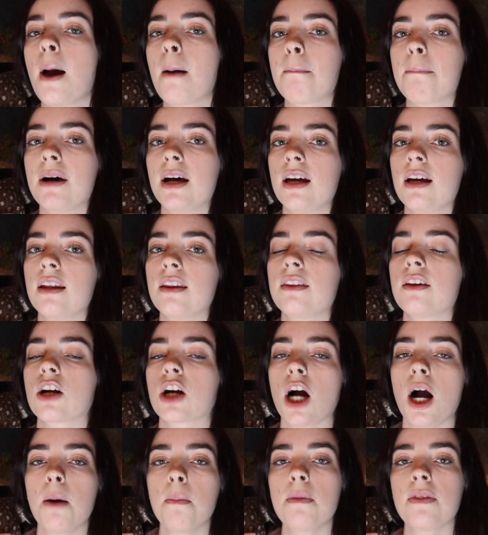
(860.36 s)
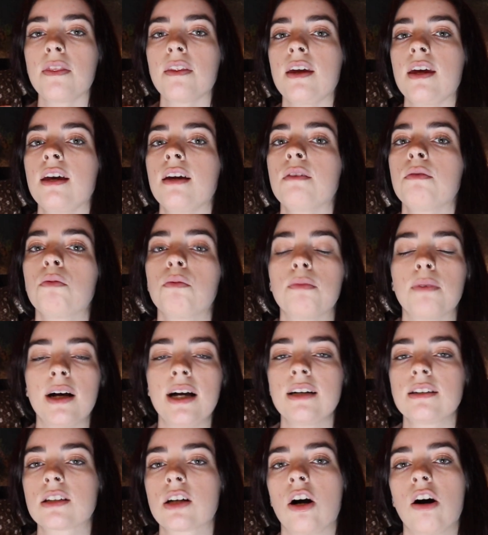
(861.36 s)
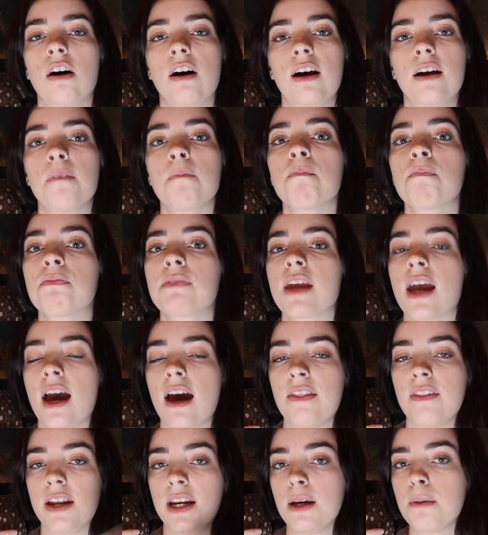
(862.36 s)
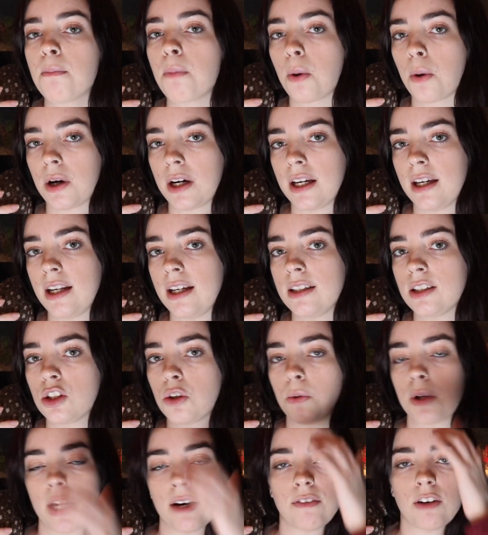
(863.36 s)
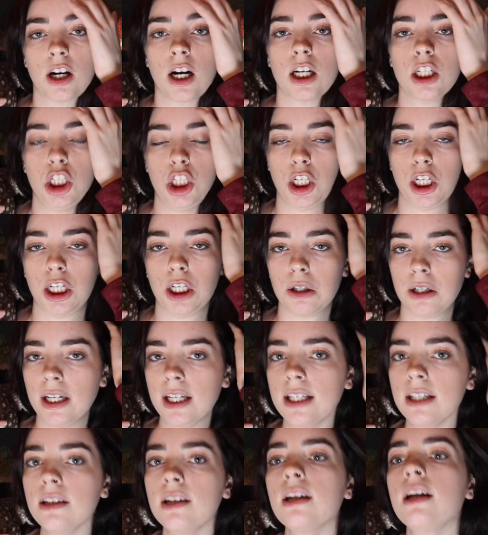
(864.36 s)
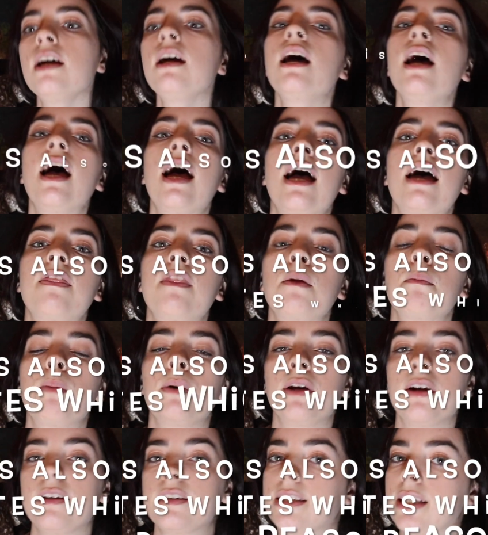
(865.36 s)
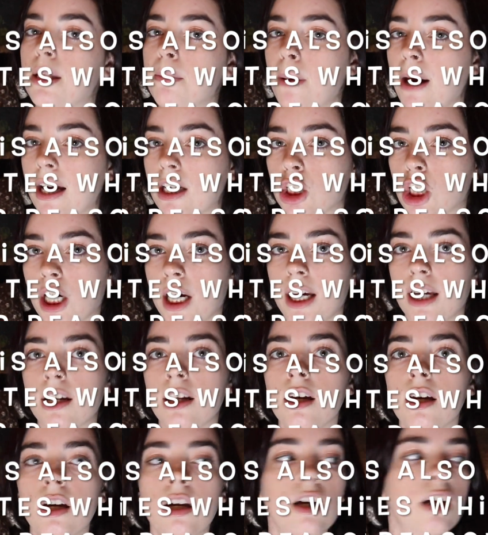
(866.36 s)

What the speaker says: but they're commonly wild caught and then imported into whatever country you're in and then put into the pet trade.